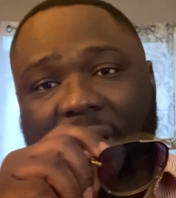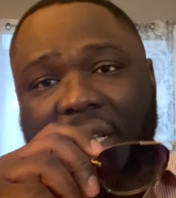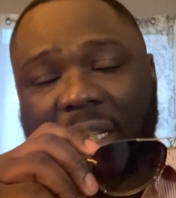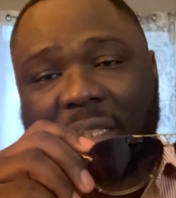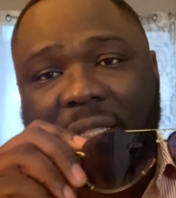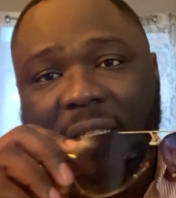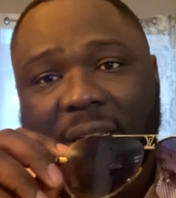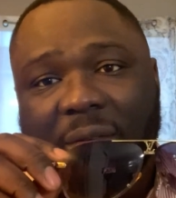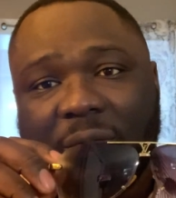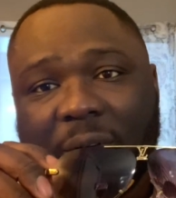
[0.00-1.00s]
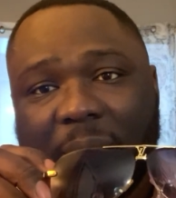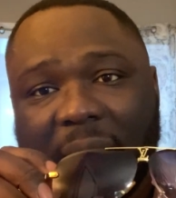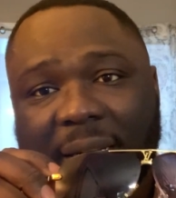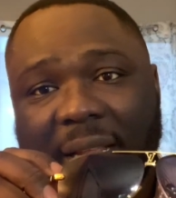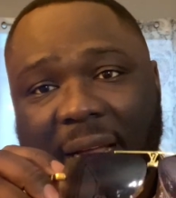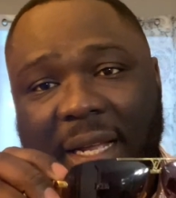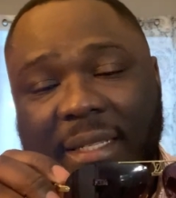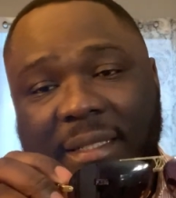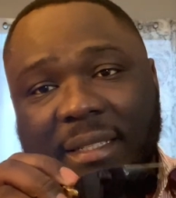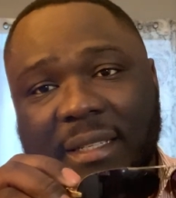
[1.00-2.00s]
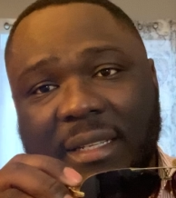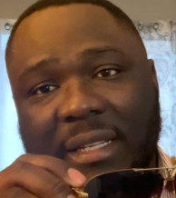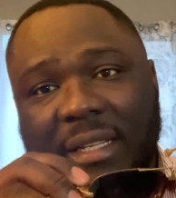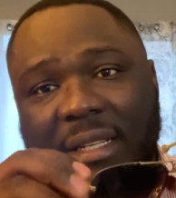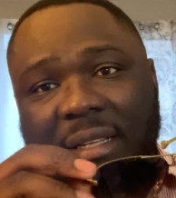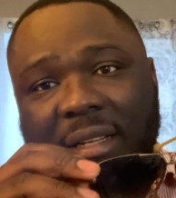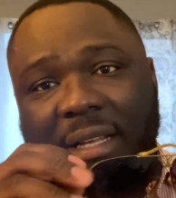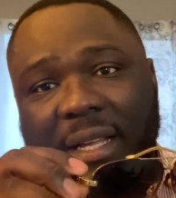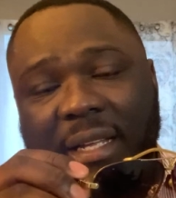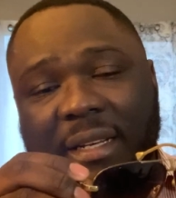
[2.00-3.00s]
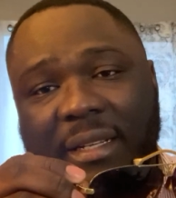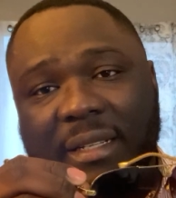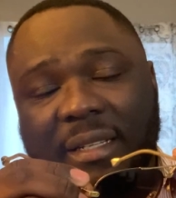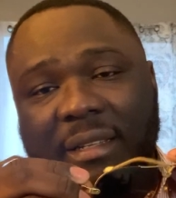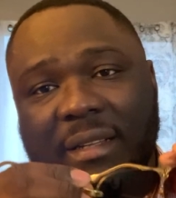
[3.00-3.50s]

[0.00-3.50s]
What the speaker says: it's from my dad, and